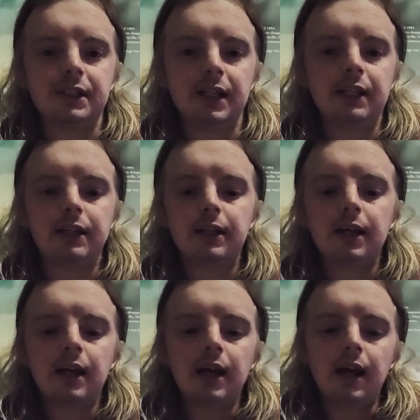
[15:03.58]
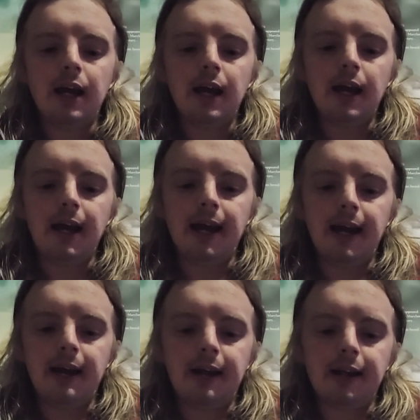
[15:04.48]
in there,
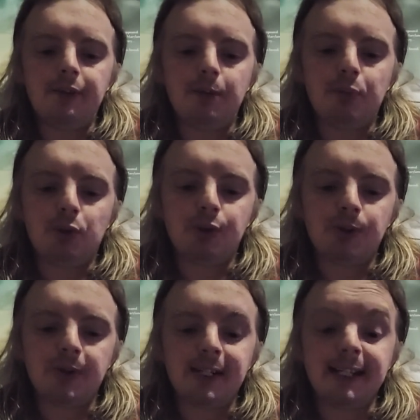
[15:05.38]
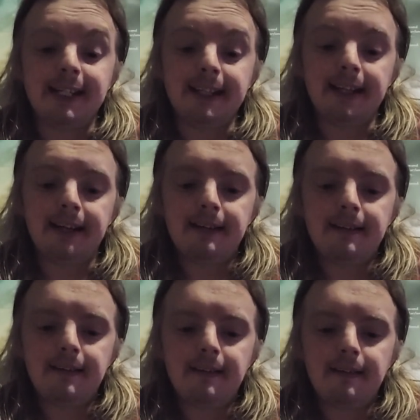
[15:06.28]
and I left the ball joint in there,
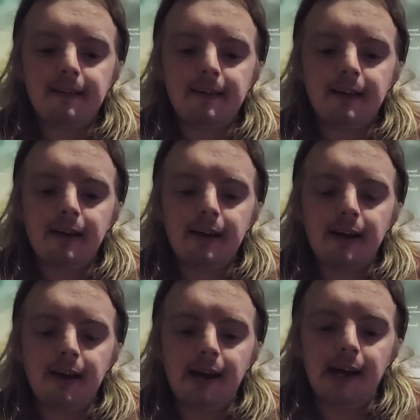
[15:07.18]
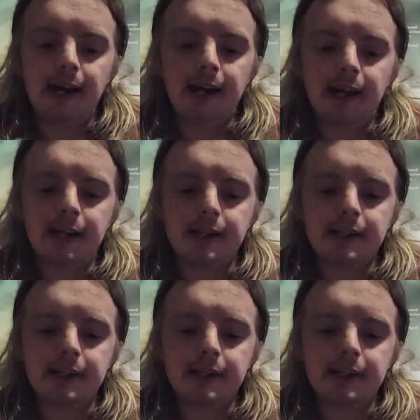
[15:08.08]
and